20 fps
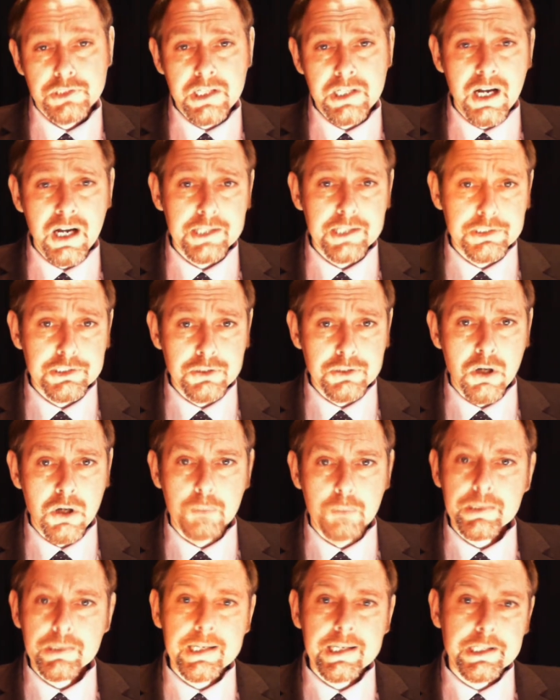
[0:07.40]
Tonight's
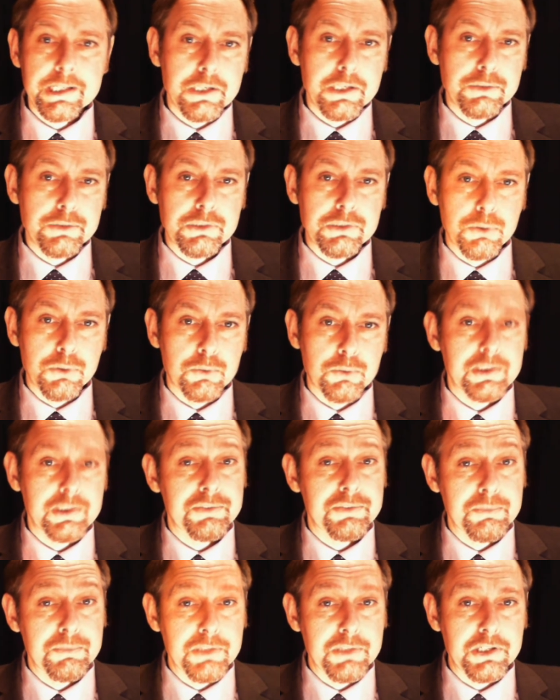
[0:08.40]
top EU
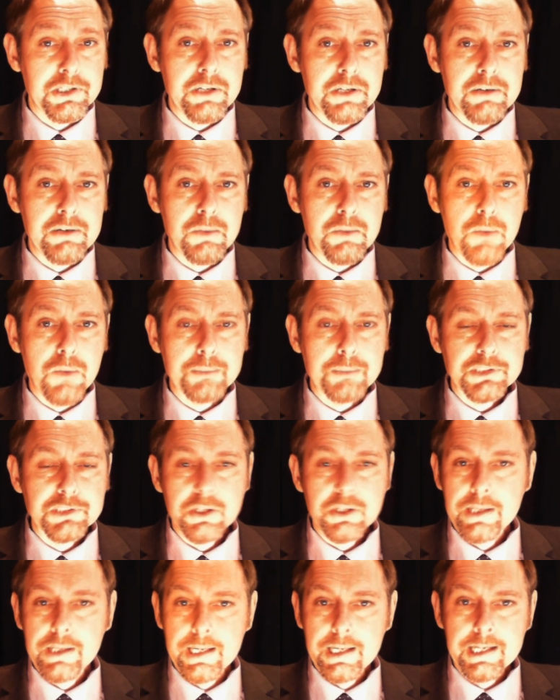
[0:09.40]
stories from the UNIT
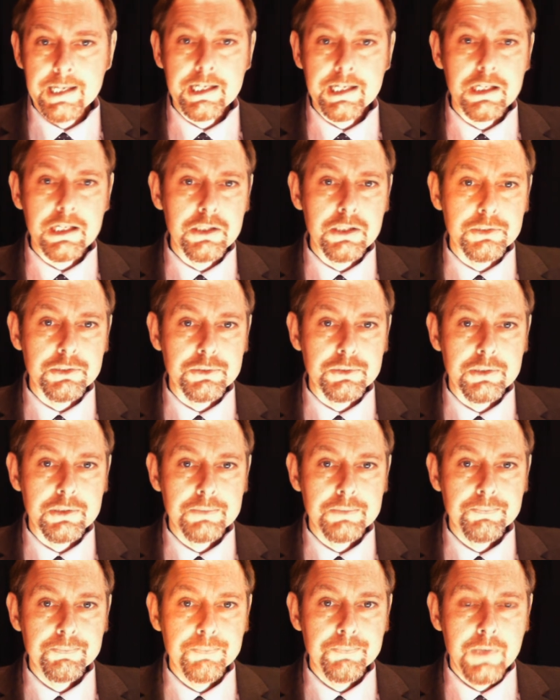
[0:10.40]
website include:
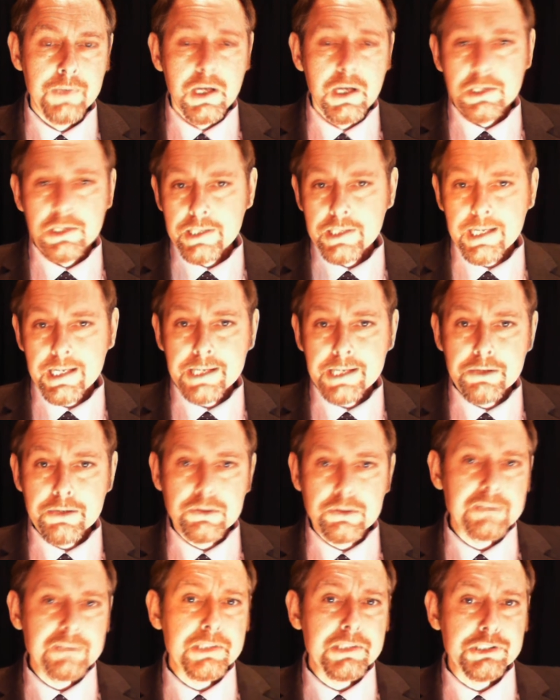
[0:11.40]
the
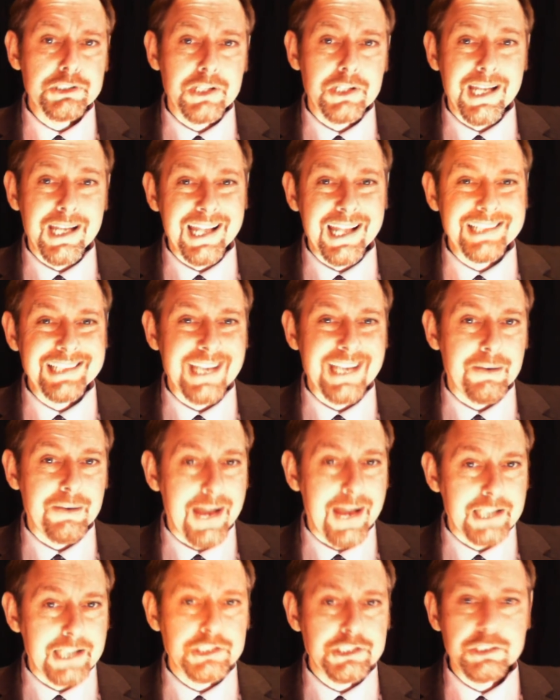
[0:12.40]
EU Commission lays
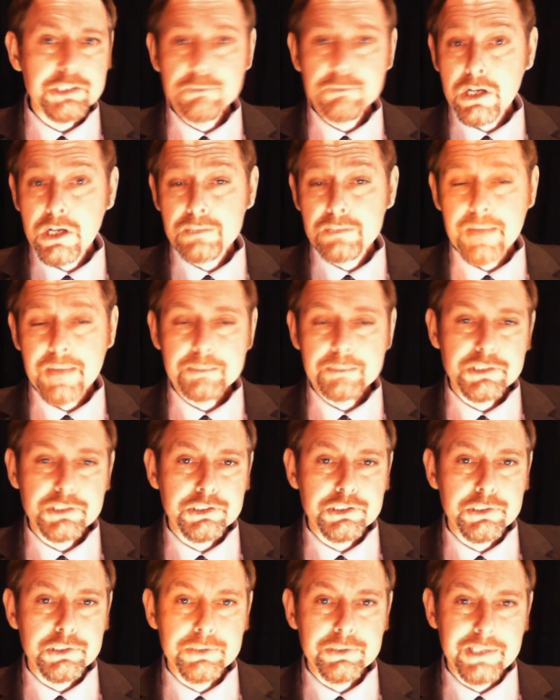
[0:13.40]
out energy roadmap
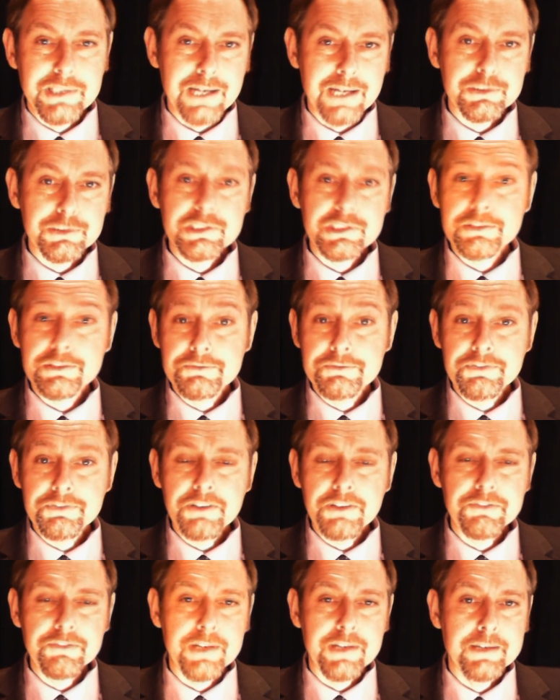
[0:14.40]
to
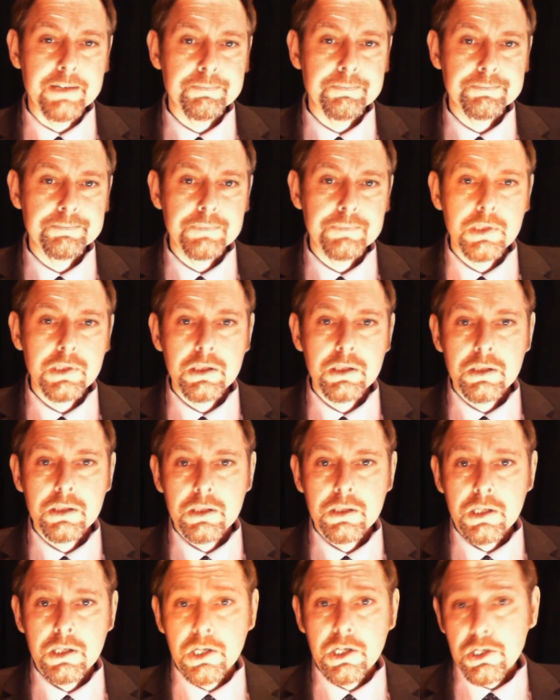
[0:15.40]
2050.
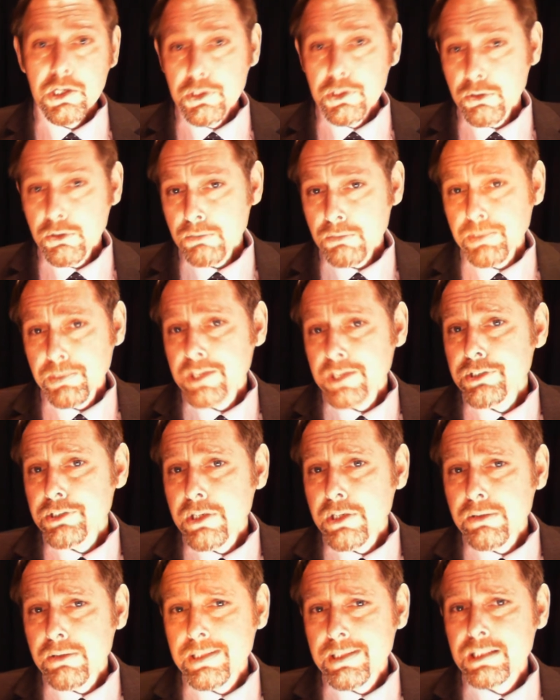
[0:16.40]
European
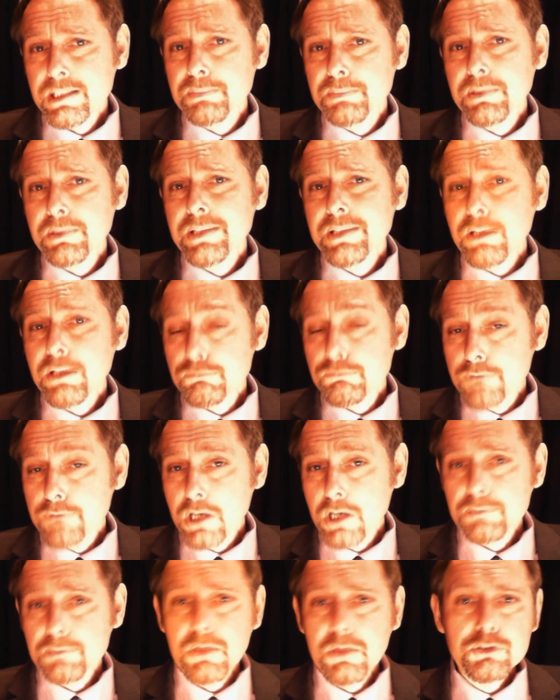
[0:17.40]
Union is building a
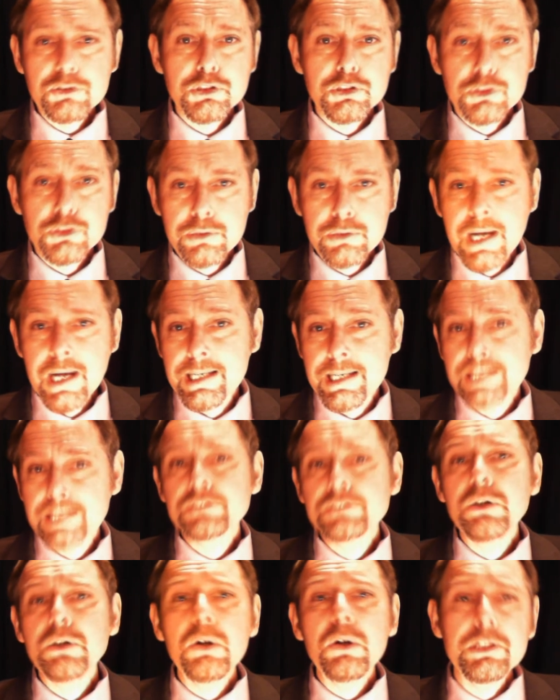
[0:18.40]
robot
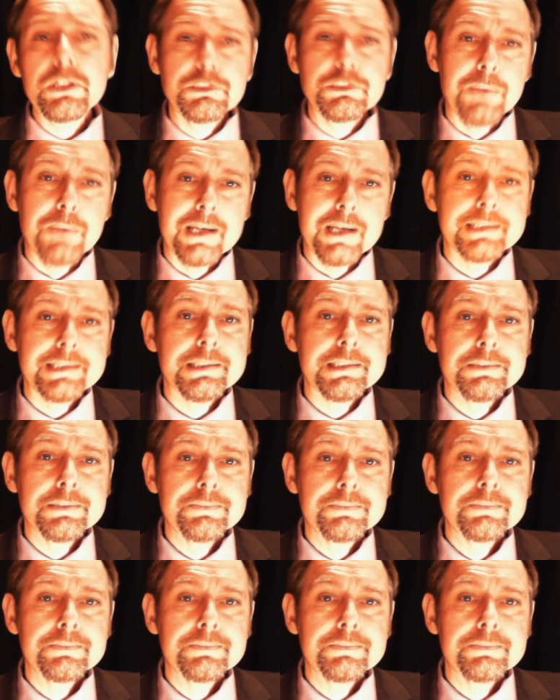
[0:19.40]
training knowledge base.